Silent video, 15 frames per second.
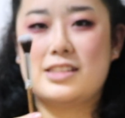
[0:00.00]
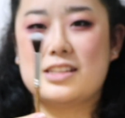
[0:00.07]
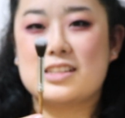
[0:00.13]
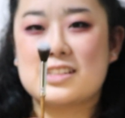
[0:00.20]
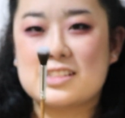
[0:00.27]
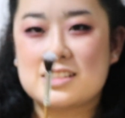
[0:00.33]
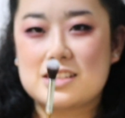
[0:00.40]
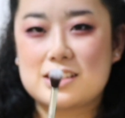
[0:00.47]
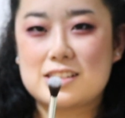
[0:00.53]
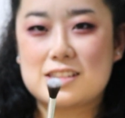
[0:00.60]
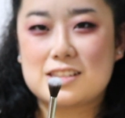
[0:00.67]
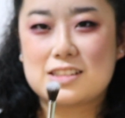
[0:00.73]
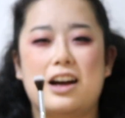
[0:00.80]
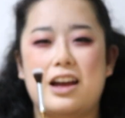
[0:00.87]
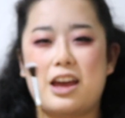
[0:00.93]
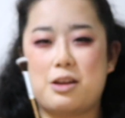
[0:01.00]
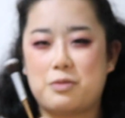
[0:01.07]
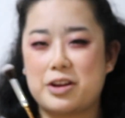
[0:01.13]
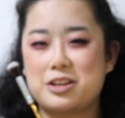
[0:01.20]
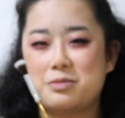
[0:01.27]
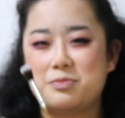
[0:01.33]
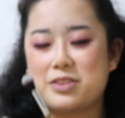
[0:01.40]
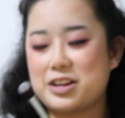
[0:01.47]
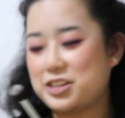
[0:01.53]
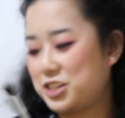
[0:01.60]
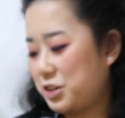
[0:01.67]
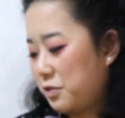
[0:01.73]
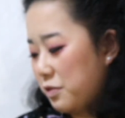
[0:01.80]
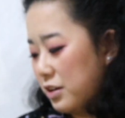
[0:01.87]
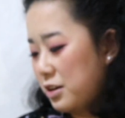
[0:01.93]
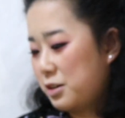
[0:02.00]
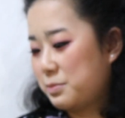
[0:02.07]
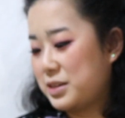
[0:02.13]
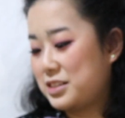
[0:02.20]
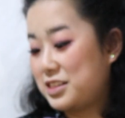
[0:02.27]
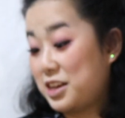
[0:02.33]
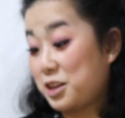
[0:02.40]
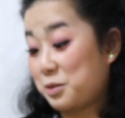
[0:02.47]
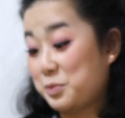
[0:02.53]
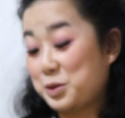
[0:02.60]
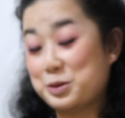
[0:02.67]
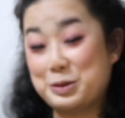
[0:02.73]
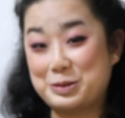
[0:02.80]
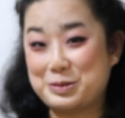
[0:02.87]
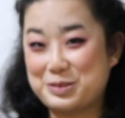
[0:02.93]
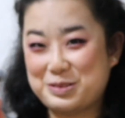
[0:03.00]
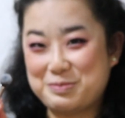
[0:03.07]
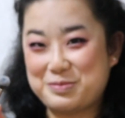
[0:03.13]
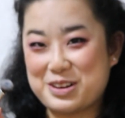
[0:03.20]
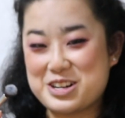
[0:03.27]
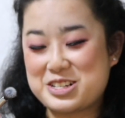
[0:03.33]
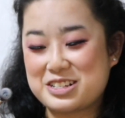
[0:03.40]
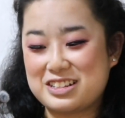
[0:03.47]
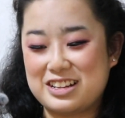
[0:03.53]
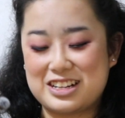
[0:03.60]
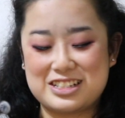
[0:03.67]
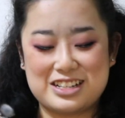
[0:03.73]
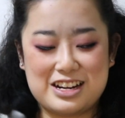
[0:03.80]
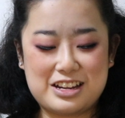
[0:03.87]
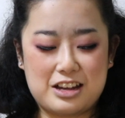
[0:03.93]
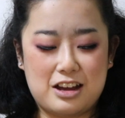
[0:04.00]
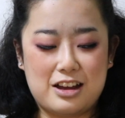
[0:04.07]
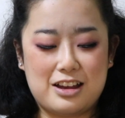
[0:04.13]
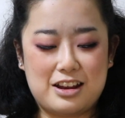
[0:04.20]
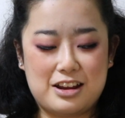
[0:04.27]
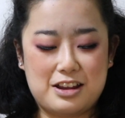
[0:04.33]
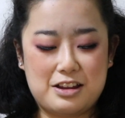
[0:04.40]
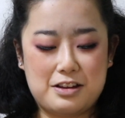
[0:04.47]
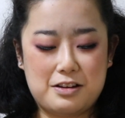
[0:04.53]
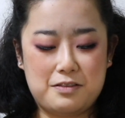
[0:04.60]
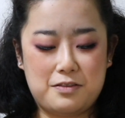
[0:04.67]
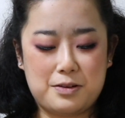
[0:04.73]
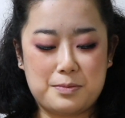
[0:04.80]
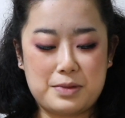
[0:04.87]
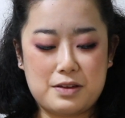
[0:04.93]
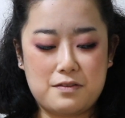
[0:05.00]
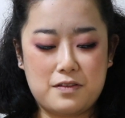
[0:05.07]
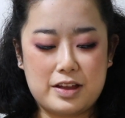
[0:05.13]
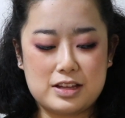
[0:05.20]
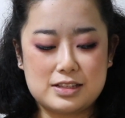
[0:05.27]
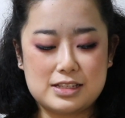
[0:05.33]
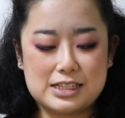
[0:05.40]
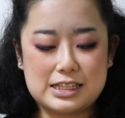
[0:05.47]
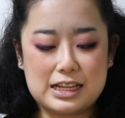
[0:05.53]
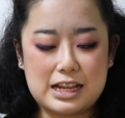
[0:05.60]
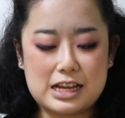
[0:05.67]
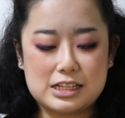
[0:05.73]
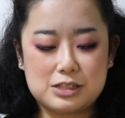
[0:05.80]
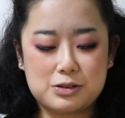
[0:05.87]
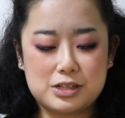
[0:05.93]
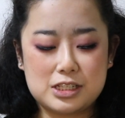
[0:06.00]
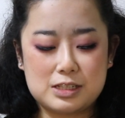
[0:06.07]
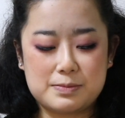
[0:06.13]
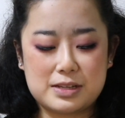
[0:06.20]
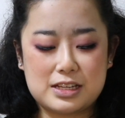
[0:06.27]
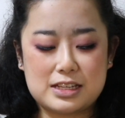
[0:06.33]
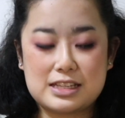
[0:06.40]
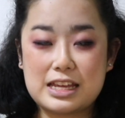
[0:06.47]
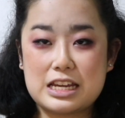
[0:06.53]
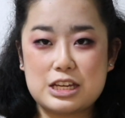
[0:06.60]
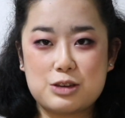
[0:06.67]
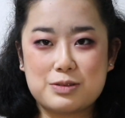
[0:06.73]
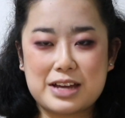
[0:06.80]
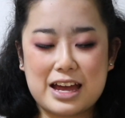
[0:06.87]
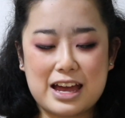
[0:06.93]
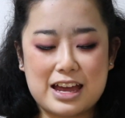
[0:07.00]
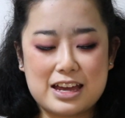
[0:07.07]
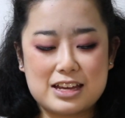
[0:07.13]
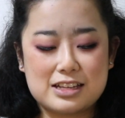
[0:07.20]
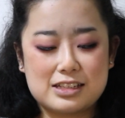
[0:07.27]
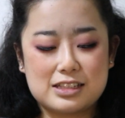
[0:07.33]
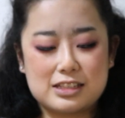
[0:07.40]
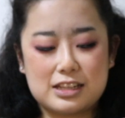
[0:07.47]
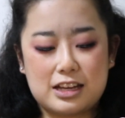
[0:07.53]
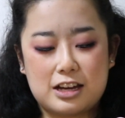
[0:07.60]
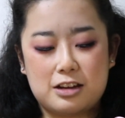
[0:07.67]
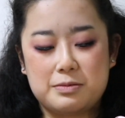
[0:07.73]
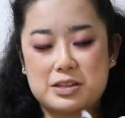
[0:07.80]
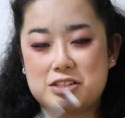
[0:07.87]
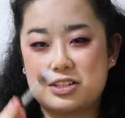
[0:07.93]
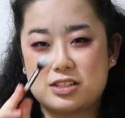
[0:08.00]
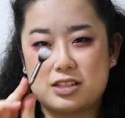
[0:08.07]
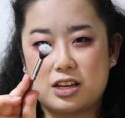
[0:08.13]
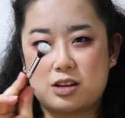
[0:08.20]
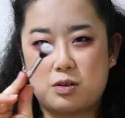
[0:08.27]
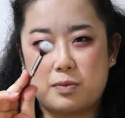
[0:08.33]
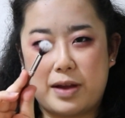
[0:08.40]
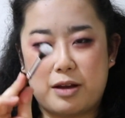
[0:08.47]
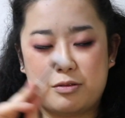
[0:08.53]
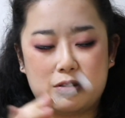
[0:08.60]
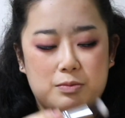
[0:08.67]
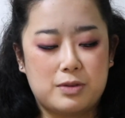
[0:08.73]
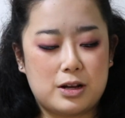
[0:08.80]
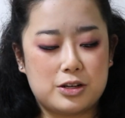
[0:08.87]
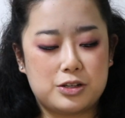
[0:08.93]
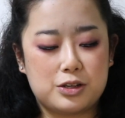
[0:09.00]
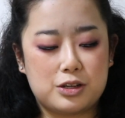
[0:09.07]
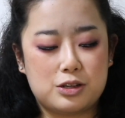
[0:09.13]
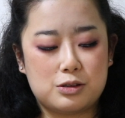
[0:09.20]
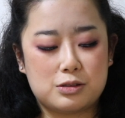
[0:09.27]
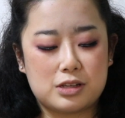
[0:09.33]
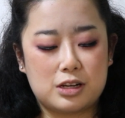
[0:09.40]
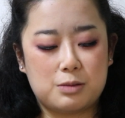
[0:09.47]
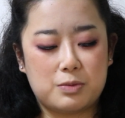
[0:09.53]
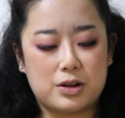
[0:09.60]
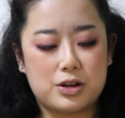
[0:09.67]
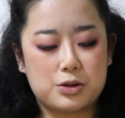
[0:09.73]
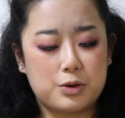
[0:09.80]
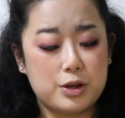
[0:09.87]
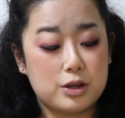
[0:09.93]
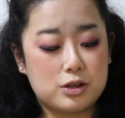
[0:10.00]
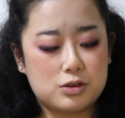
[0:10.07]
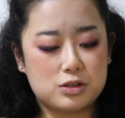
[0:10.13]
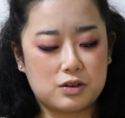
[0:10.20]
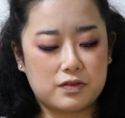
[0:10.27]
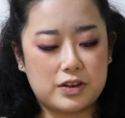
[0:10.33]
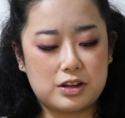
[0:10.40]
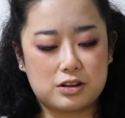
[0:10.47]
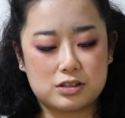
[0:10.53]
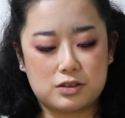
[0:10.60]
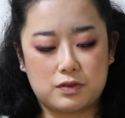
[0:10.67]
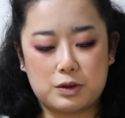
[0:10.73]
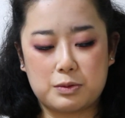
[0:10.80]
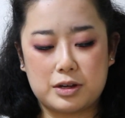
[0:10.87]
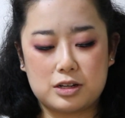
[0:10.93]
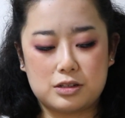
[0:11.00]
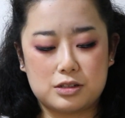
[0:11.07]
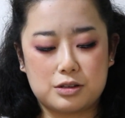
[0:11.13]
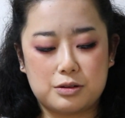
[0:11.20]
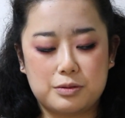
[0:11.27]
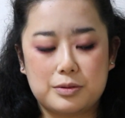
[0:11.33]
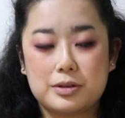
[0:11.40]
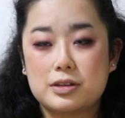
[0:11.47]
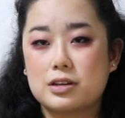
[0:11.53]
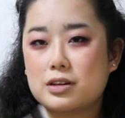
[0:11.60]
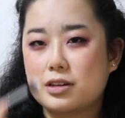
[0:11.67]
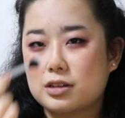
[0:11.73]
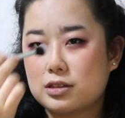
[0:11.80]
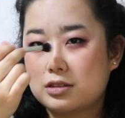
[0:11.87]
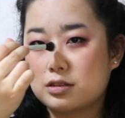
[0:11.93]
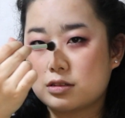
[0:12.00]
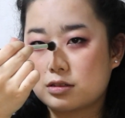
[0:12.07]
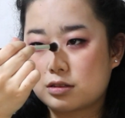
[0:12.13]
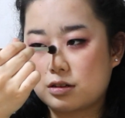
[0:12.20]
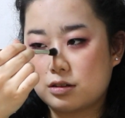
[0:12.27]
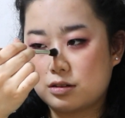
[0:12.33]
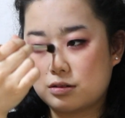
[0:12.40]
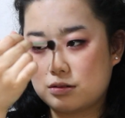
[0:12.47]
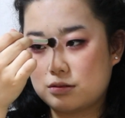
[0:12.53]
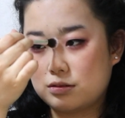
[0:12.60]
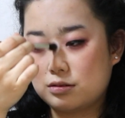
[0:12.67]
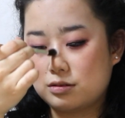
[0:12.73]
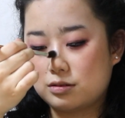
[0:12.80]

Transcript: is a random brush from a Sailor Moon brush collection I got from my friends last Christmas. Thank you guys. It's just like a round brush. You can use any brush, or you can use your fingers if you wanted to. Just go